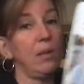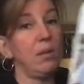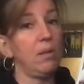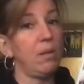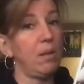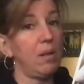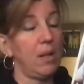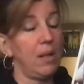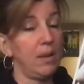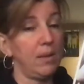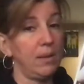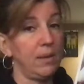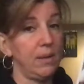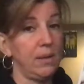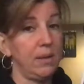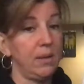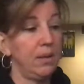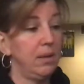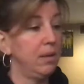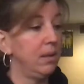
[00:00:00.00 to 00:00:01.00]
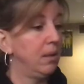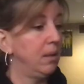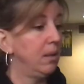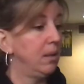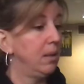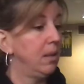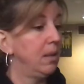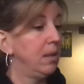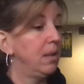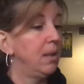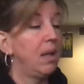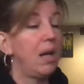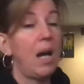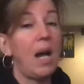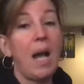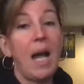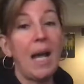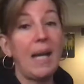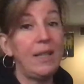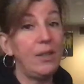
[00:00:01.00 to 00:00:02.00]
girls,
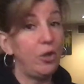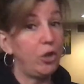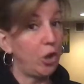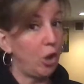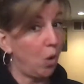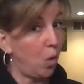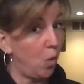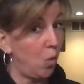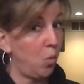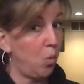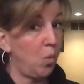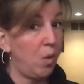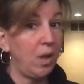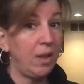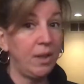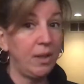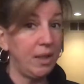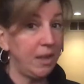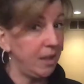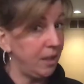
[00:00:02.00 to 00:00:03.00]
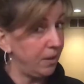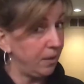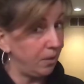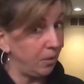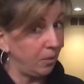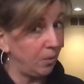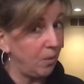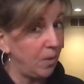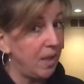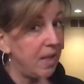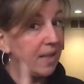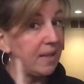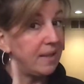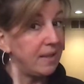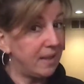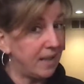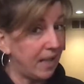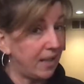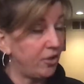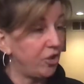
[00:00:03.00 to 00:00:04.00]
I don't want you
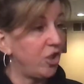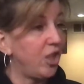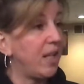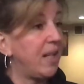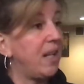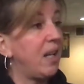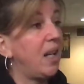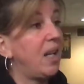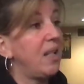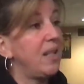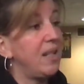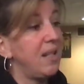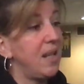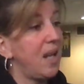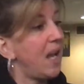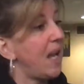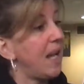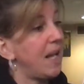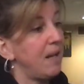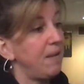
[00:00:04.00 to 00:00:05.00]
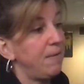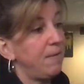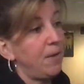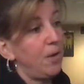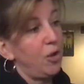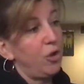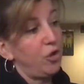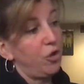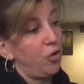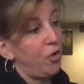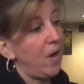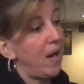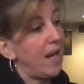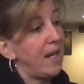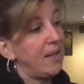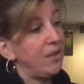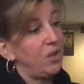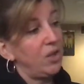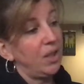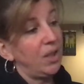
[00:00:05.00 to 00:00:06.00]
touching a knife or
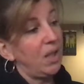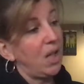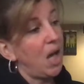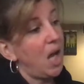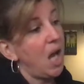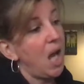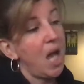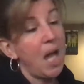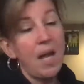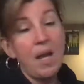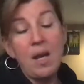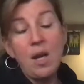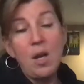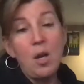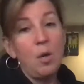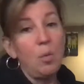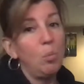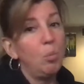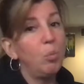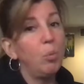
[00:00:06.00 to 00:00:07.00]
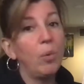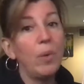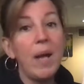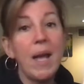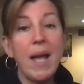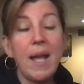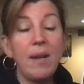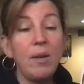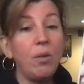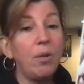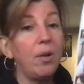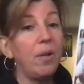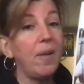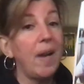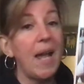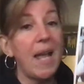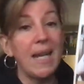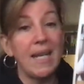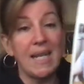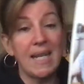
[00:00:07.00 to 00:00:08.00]
trying to cut bread or
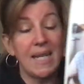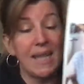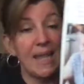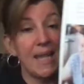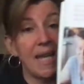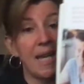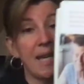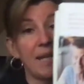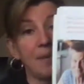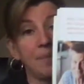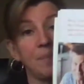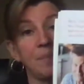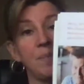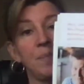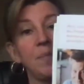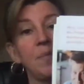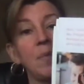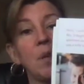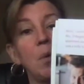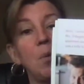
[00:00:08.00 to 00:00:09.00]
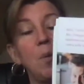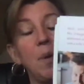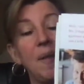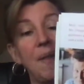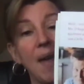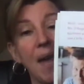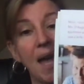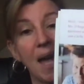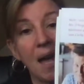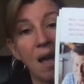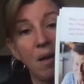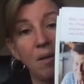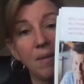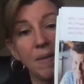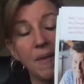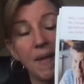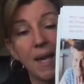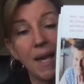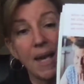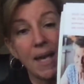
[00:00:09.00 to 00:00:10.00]
anything without
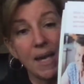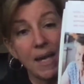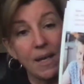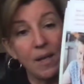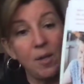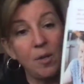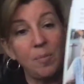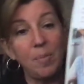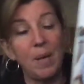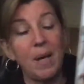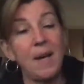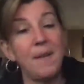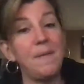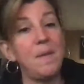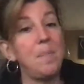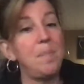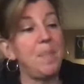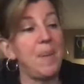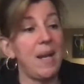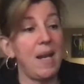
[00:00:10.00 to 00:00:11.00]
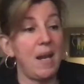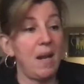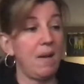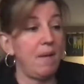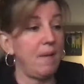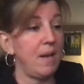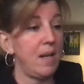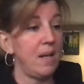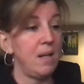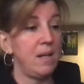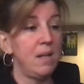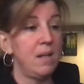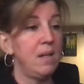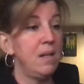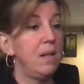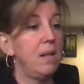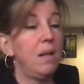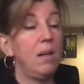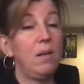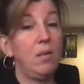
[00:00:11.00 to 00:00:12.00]
the help of a parent,
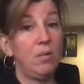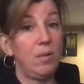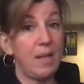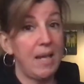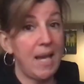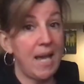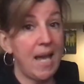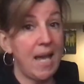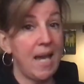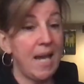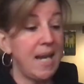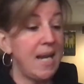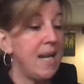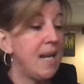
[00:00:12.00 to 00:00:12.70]
okay?